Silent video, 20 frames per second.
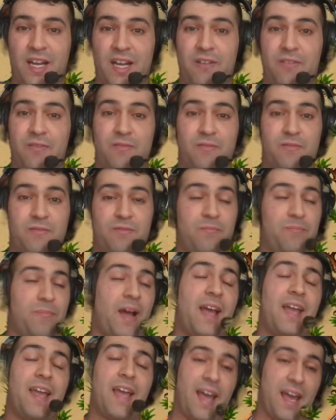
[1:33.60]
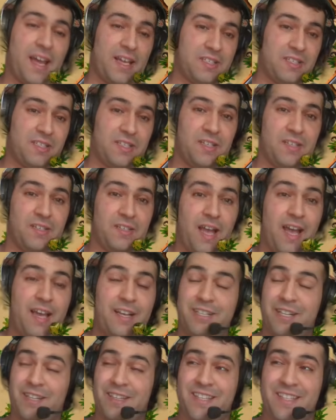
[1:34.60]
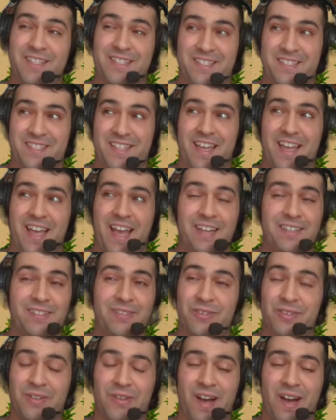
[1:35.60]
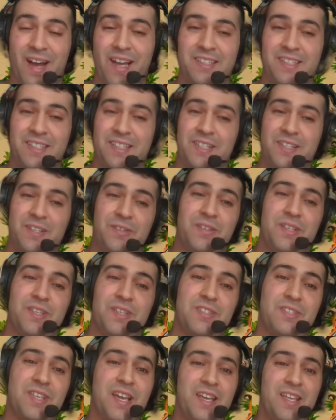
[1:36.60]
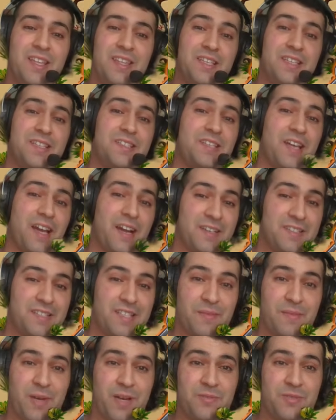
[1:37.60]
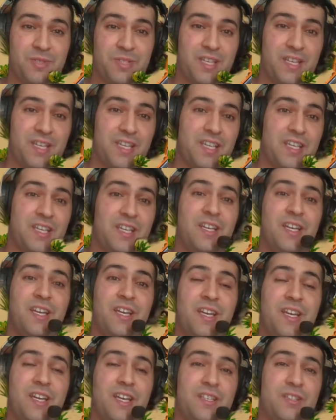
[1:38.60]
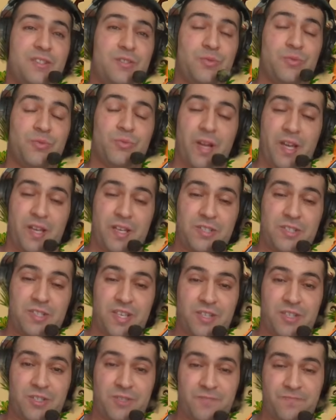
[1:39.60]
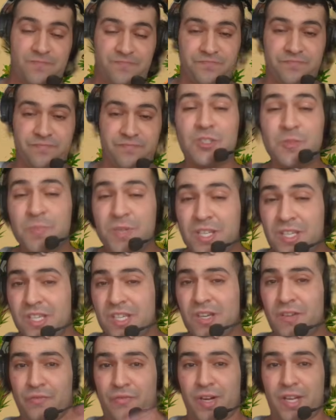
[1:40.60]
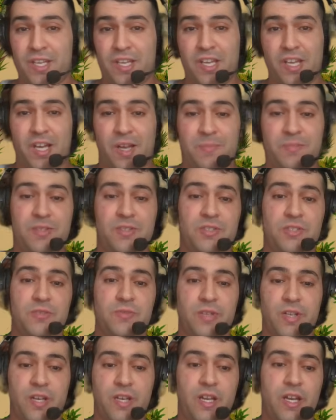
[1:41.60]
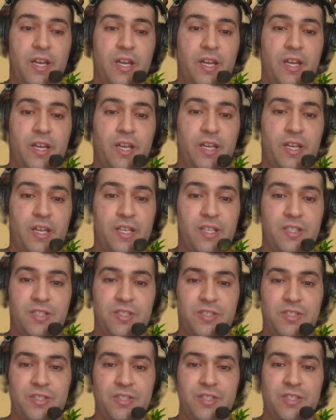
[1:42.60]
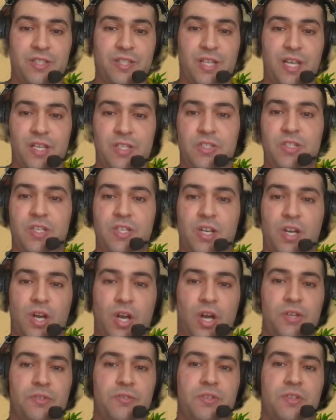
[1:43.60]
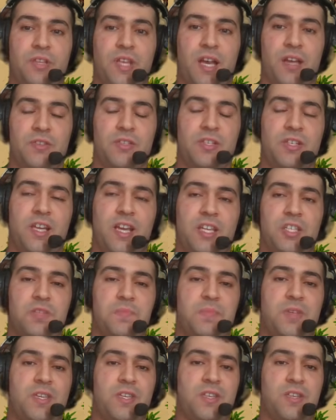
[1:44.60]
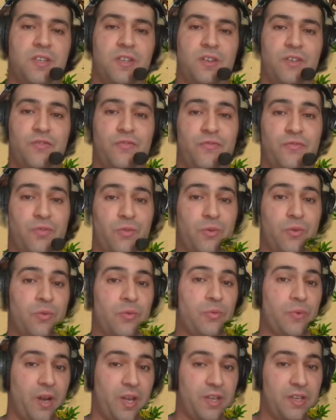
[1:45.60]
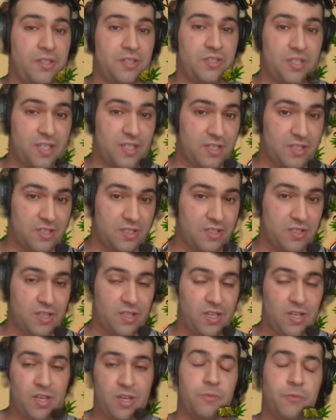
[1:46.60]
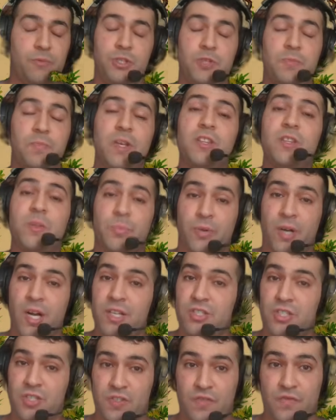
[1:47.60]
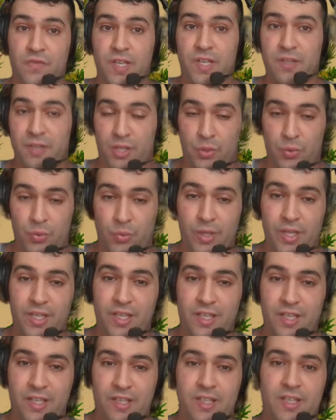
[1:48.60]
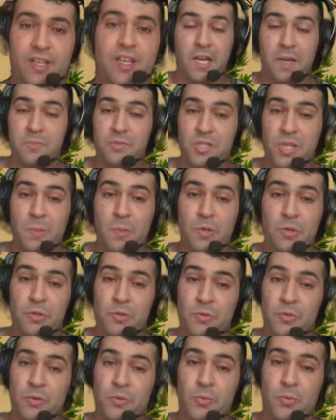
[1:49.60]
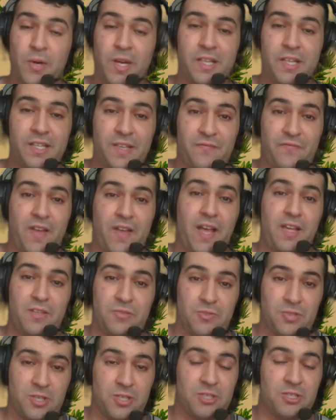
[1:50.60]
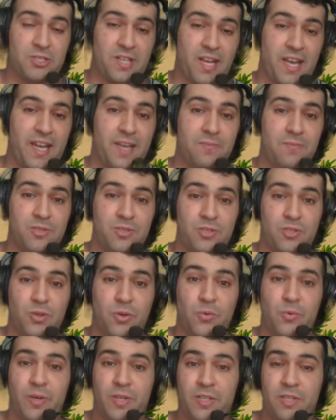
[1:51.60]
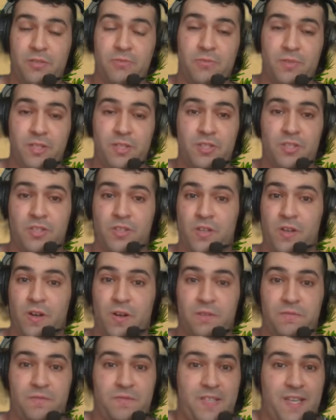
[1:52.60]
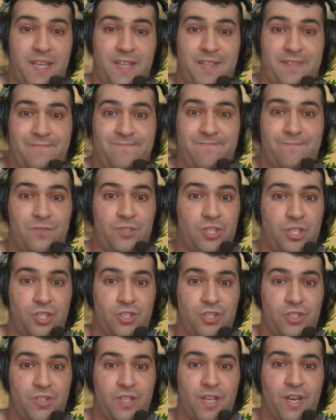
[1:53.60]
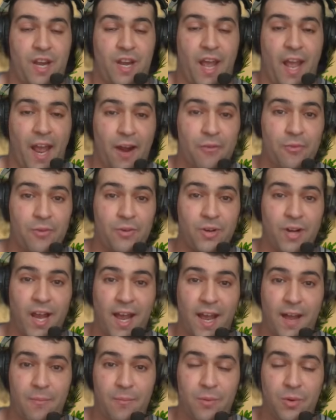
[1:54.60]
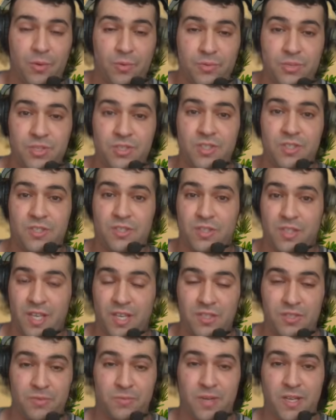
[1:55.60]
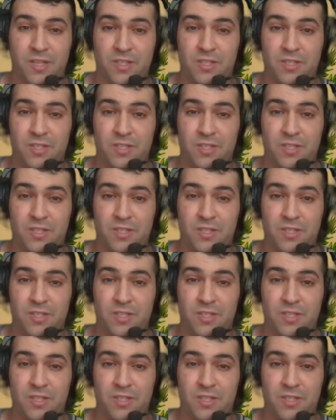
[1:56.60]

that out by accident. Actually, today, I don't know how I didn't know this the entire time I was getting it to rank 6. And speaking of ranking up this unit, it's less than 100,000 SP for rank 6, which made the process very quick. And I'm someone who greatly values his time, so when units take just an hour at most to get to